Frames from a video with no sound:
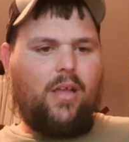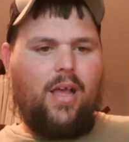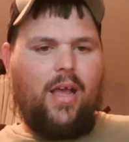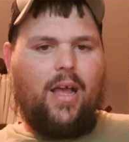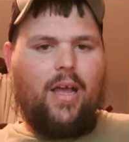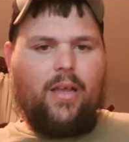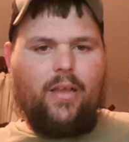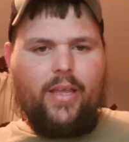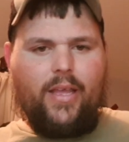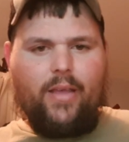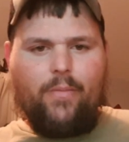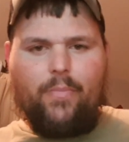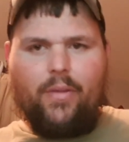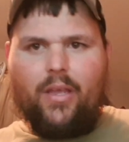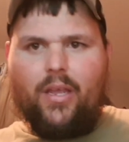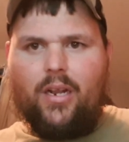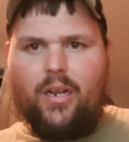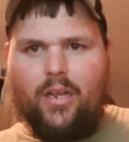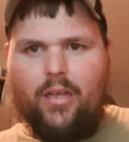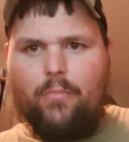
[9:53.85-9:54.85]
I am a
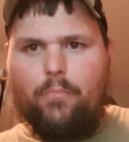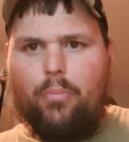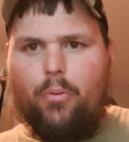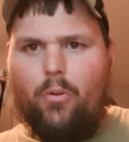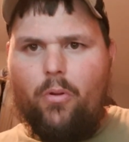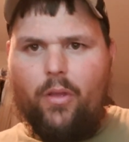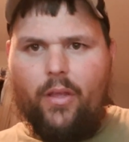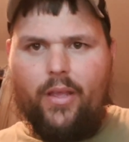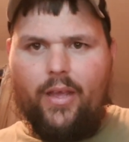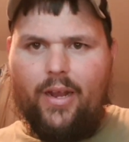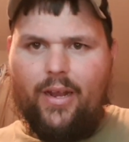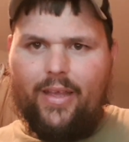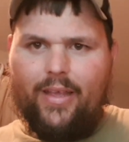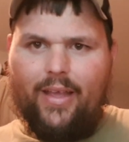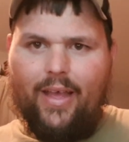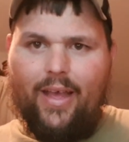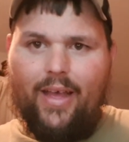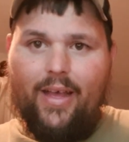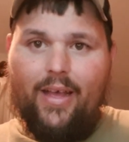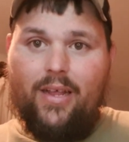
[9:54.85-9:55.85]
clip point kind of
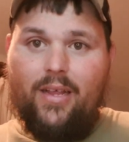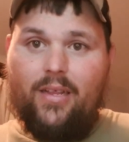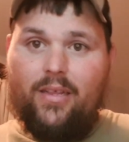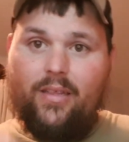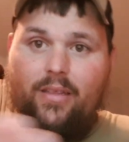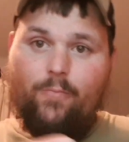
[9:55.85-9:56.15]
guy.